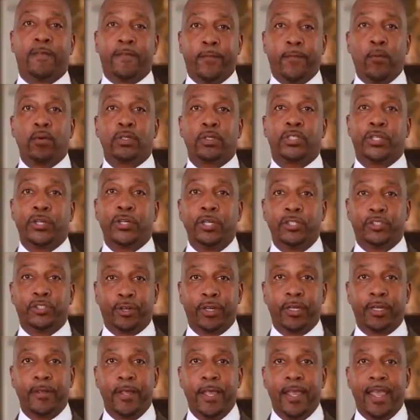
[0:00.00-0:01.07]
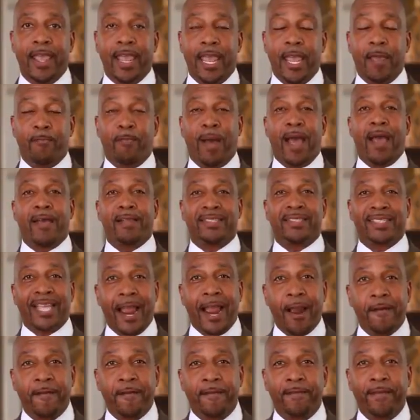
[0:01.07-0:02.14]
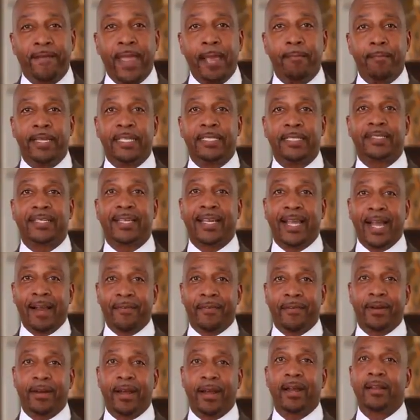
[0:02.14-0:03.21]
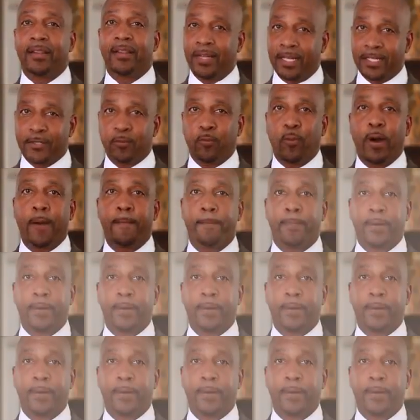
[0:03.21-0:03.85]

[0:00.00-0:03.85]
4 children and my entire family is covered under this one